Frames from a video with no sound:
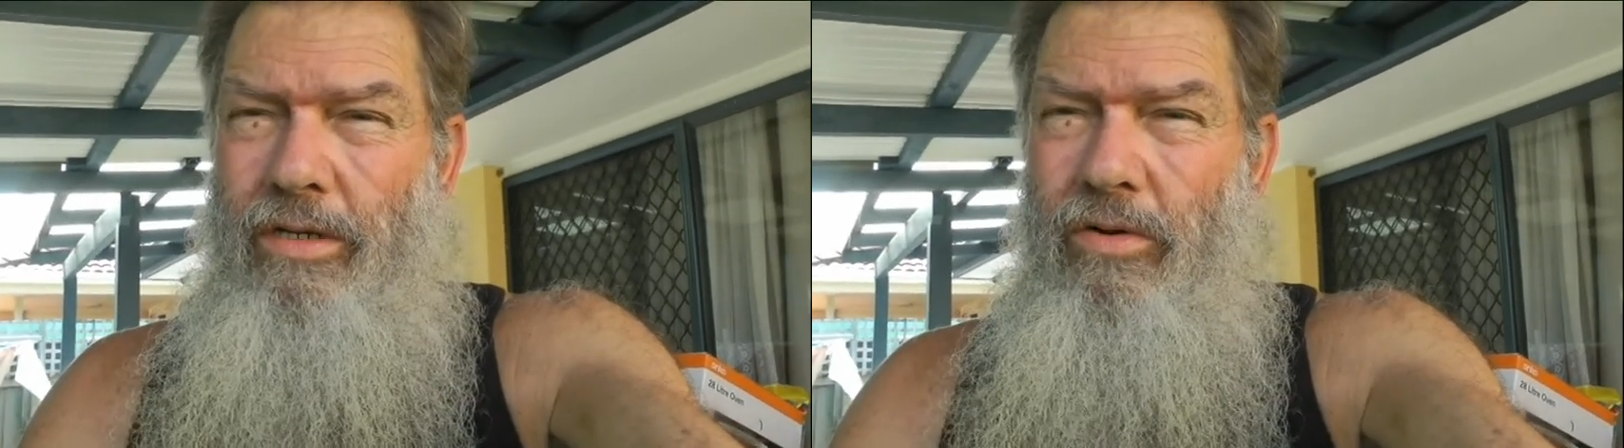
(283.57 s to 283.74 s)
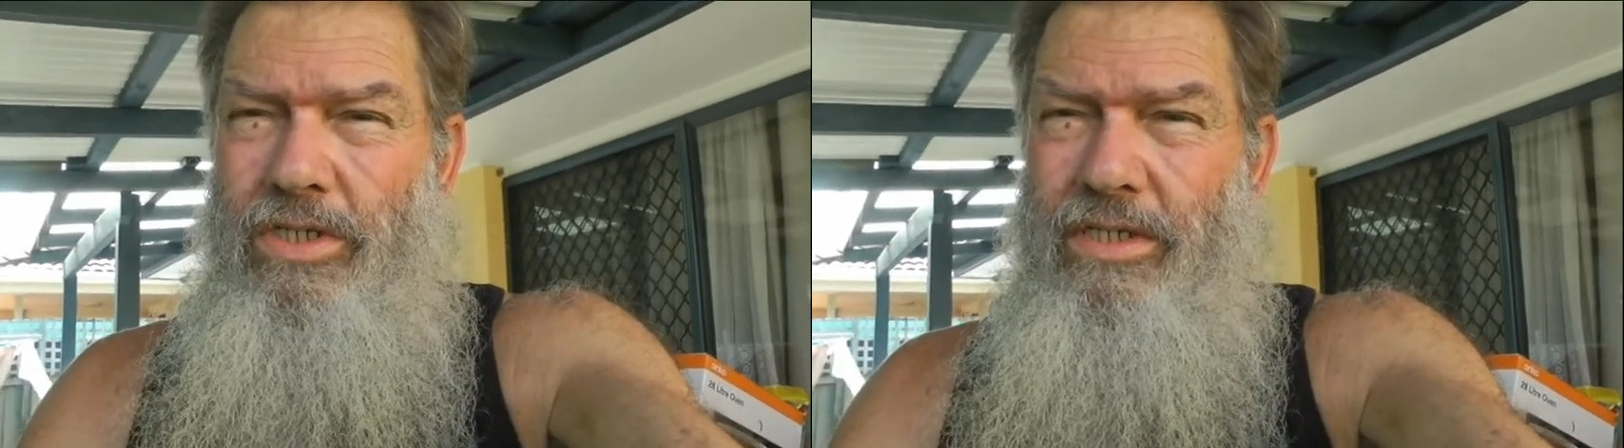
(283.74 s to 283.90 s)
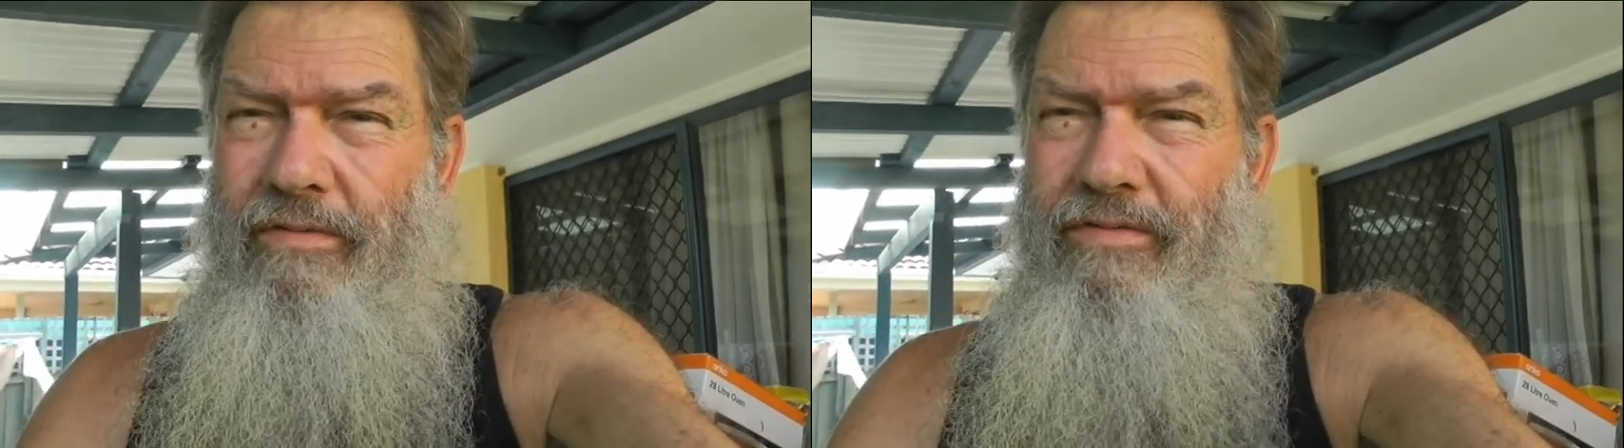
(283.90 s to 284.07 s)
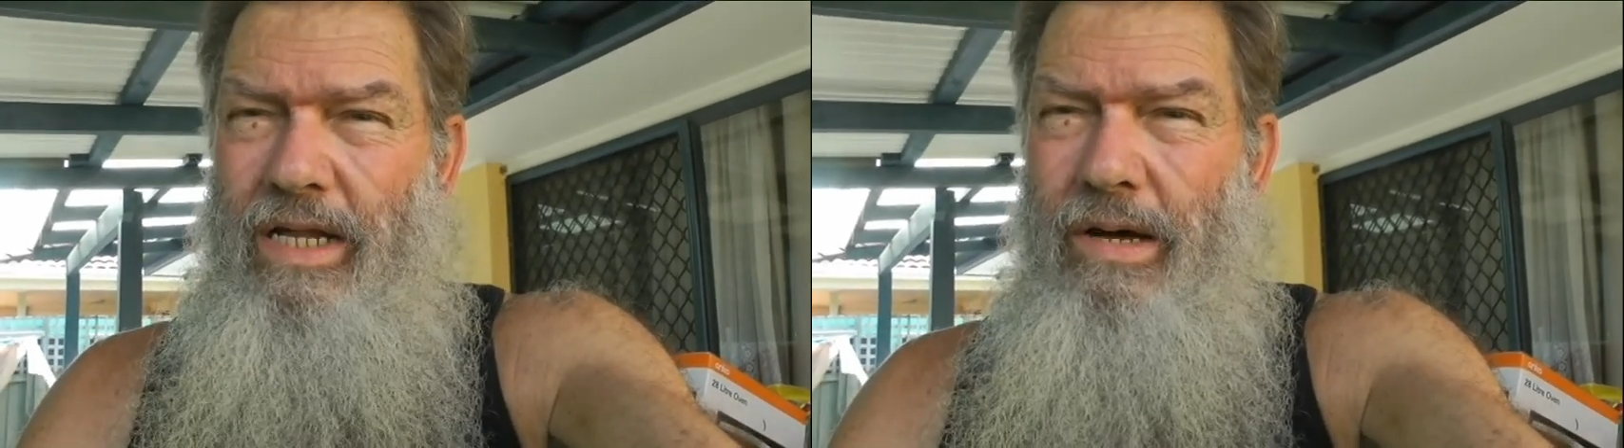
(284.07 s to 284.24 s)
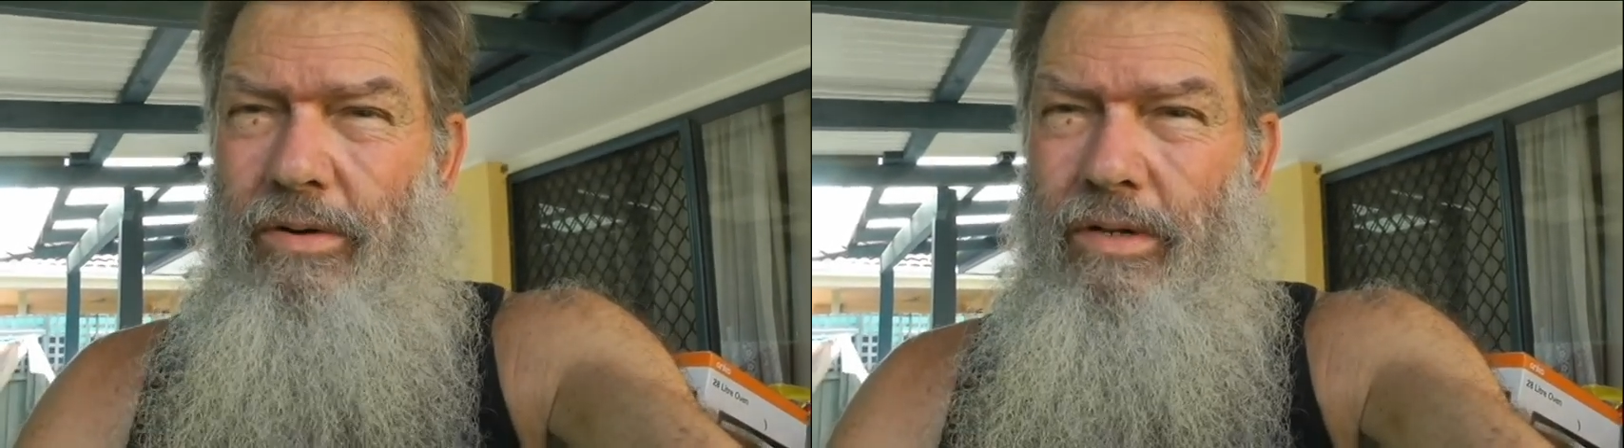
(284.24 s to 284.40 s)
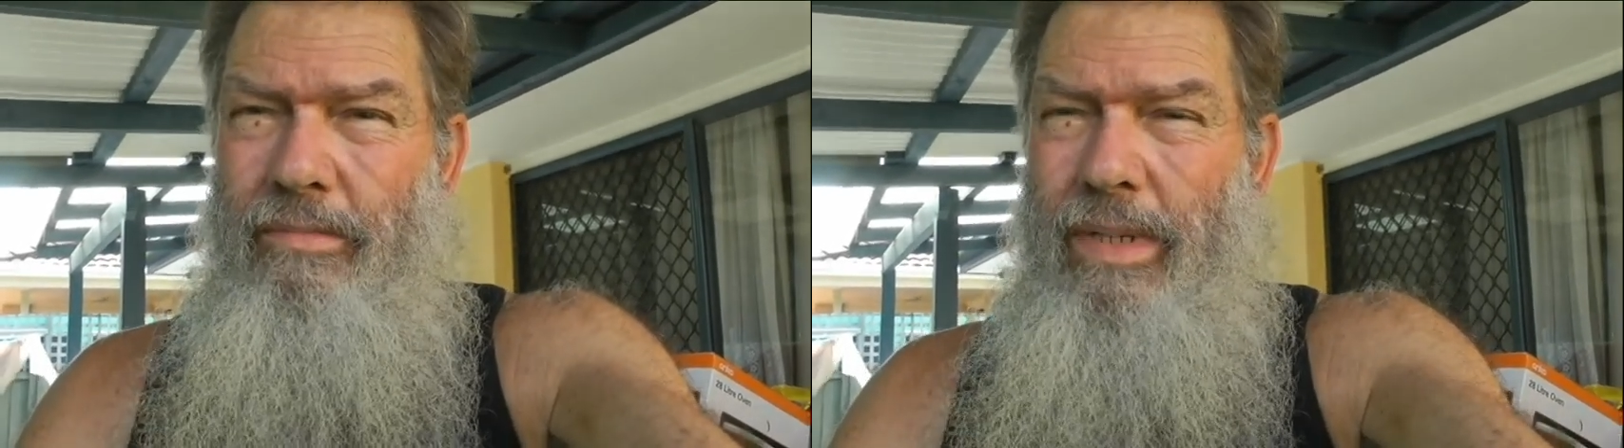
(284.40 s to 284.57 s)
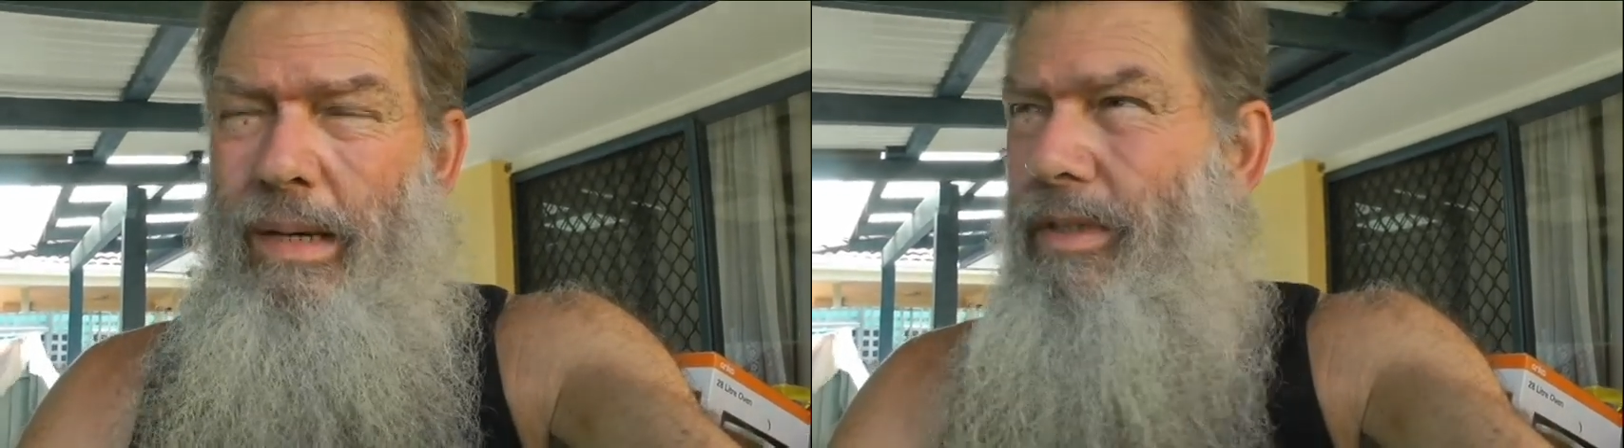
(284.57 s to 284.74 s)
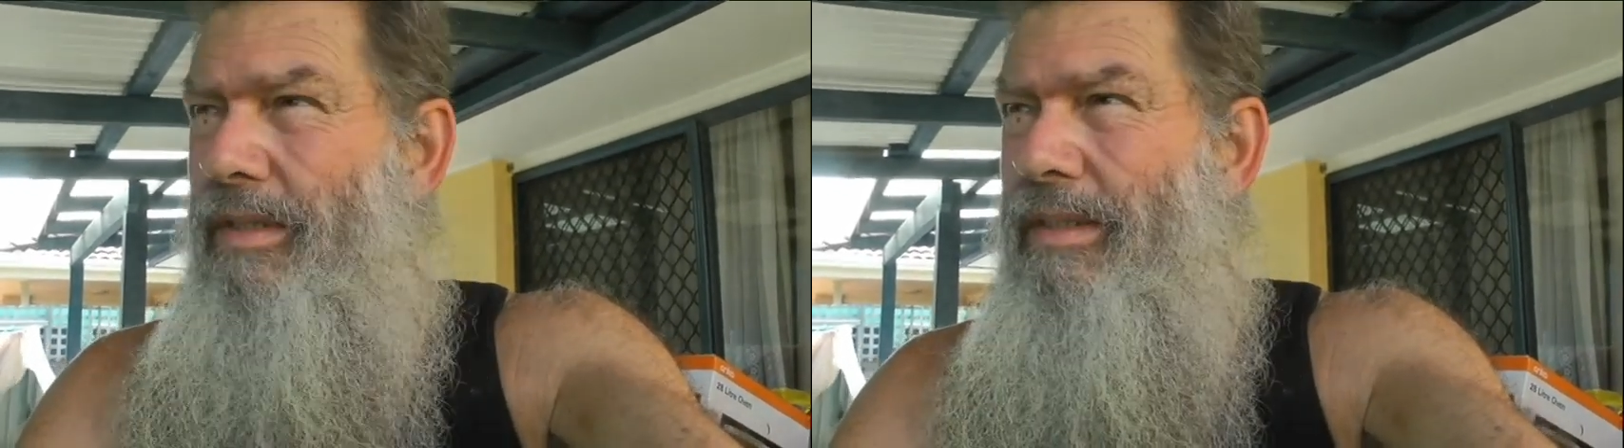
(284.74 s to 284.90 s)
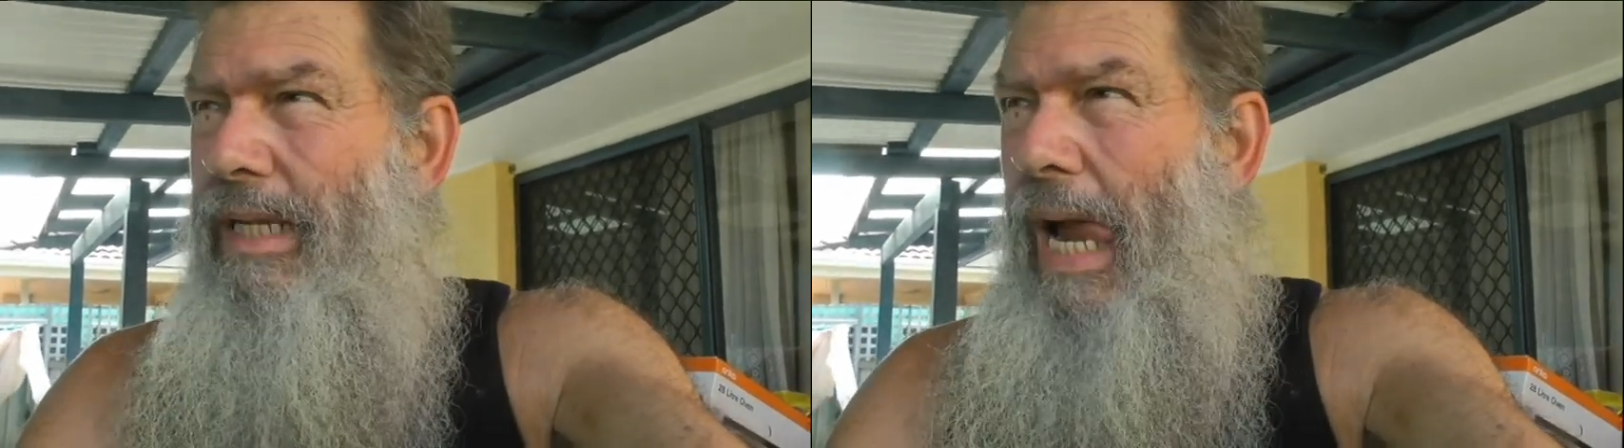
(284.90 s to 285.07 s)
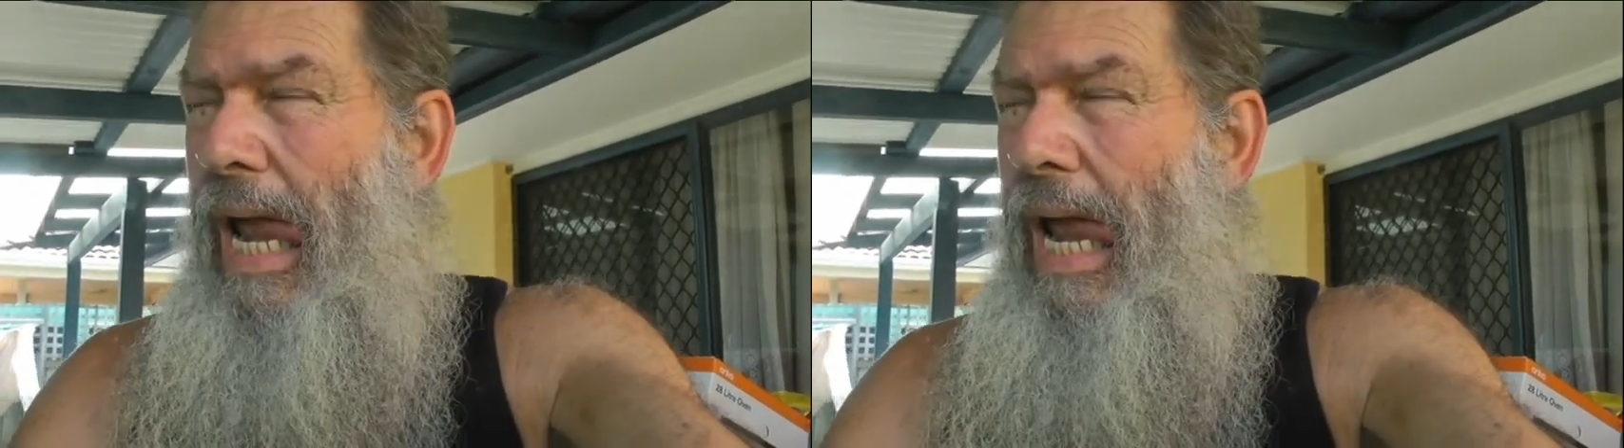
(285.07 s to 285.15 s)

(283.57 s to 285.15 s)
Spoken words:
nice and flowing and bubbling.